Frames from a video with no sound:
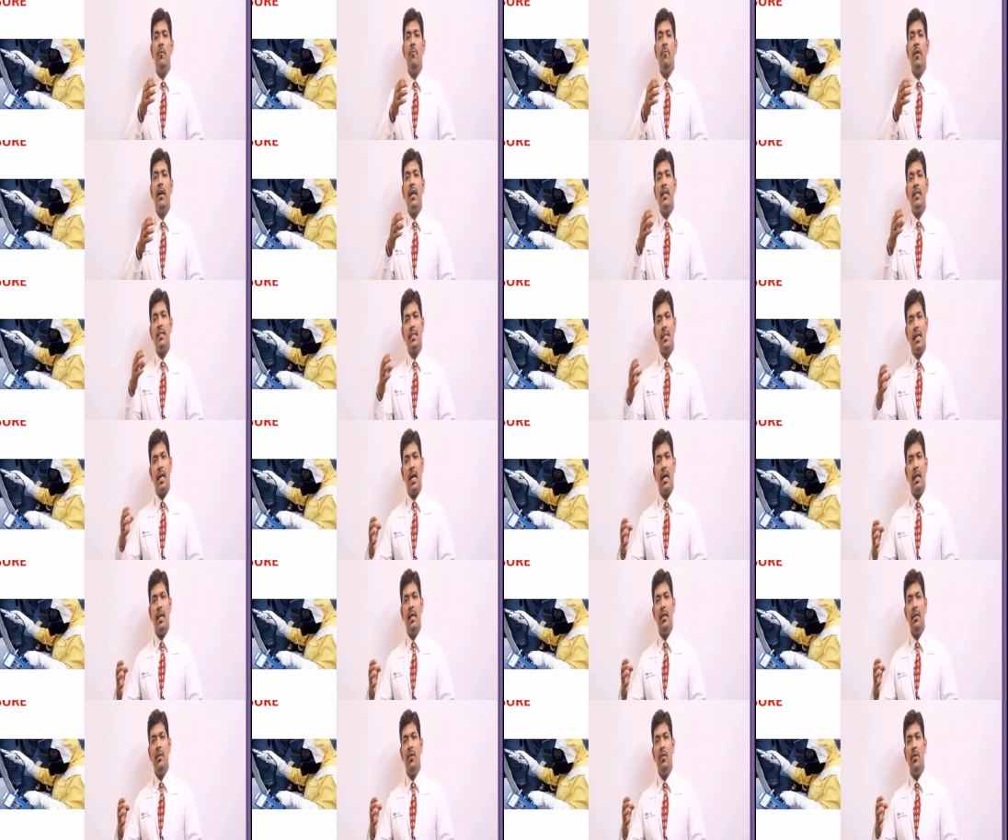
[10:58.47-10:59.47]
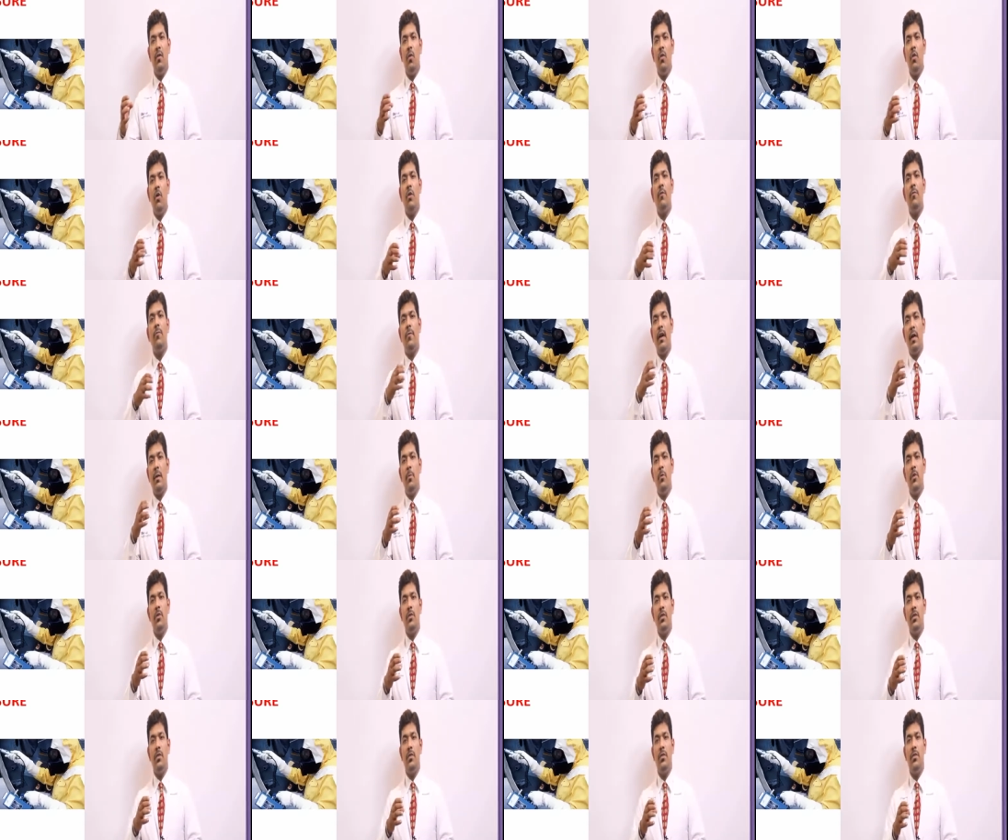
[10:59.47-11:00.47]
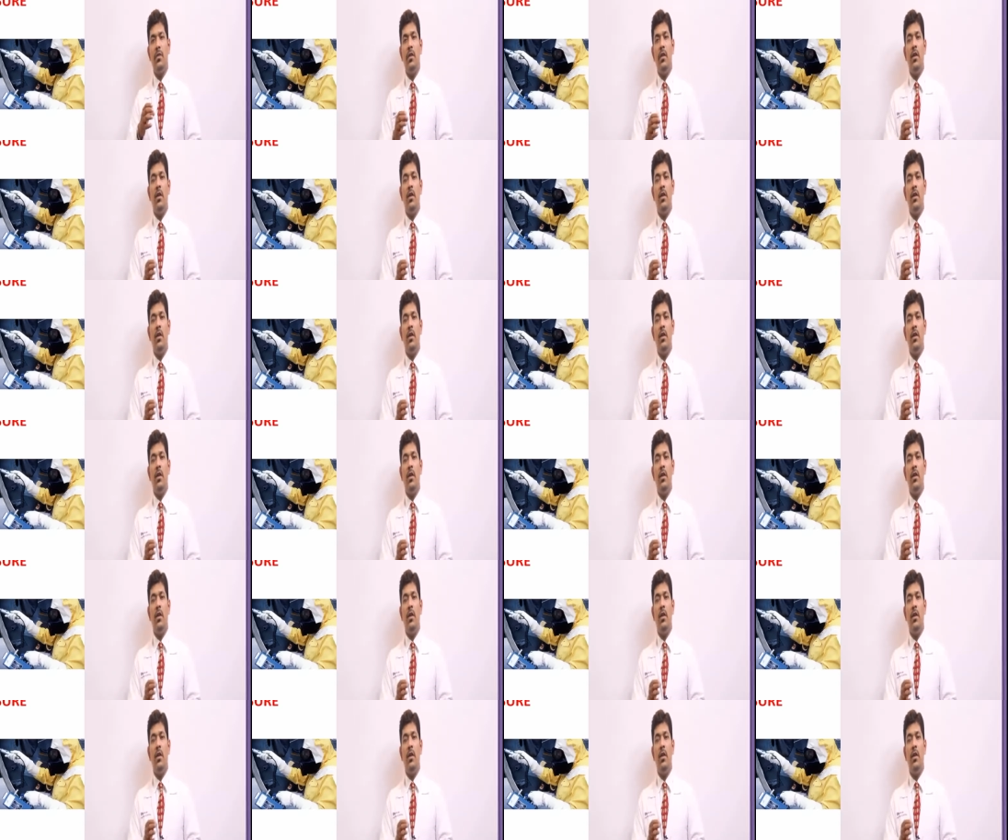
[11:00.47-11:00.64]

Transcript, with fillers: via scarring or fibrosis